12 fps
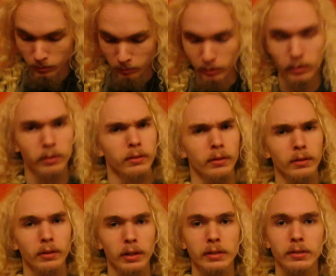But
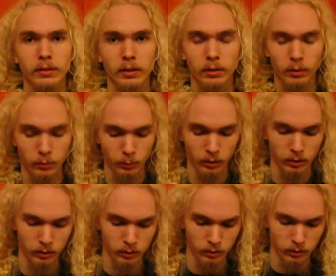nonetheless still a good
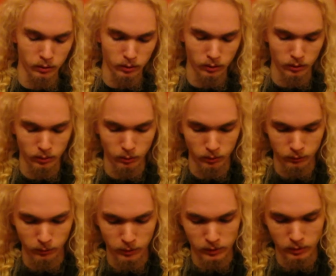one. One of
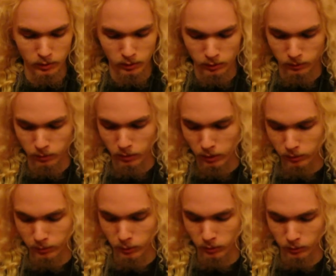the best at its price
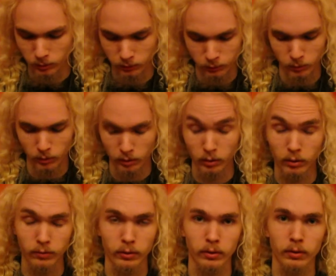point if you want an
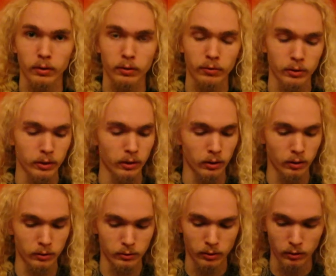over-ear
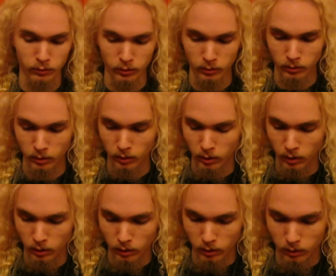closed headphone.
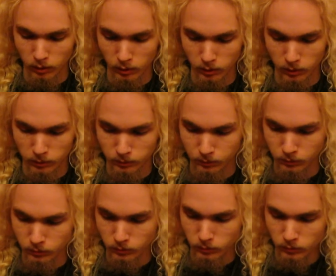It
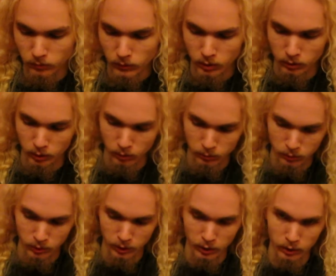comes
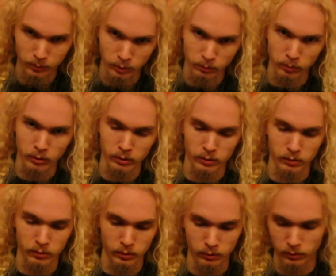in a cardboard box
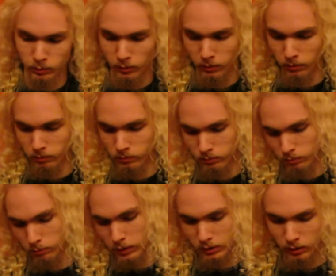just with
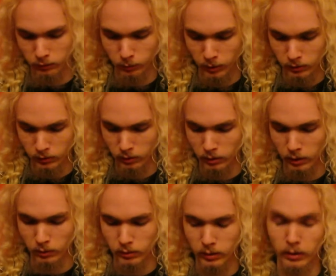basic information on the
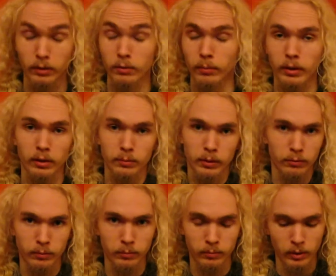outside, as you might expect
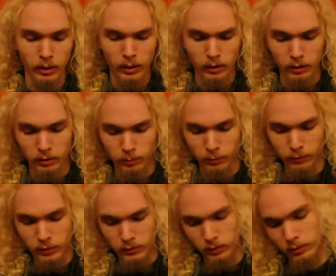from... It's a
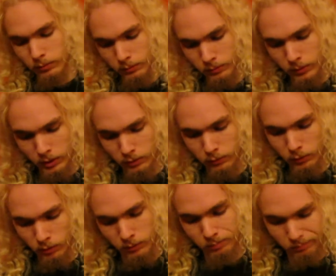professional
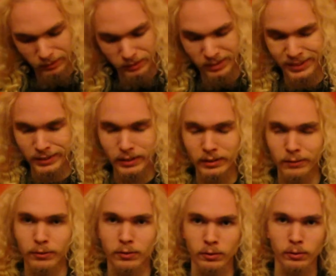headphone and it's intended
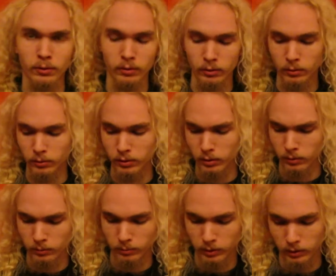for studio use, so
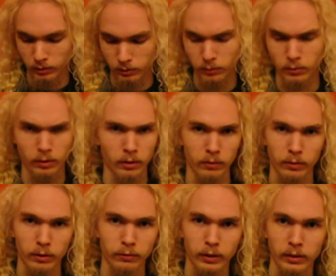they're usually not
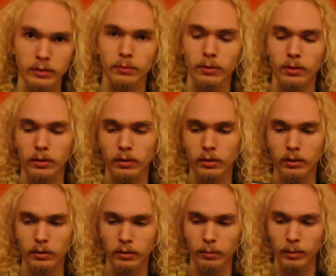very fancy with
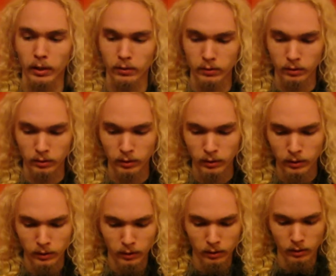the packaging.
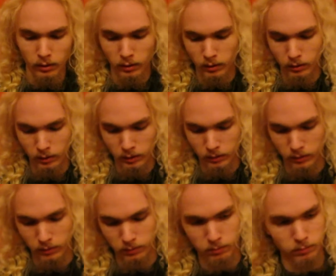
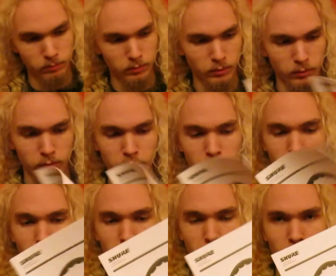There's sort of just
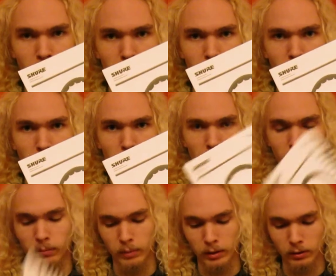a printed
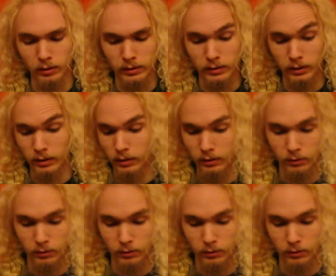manual inside.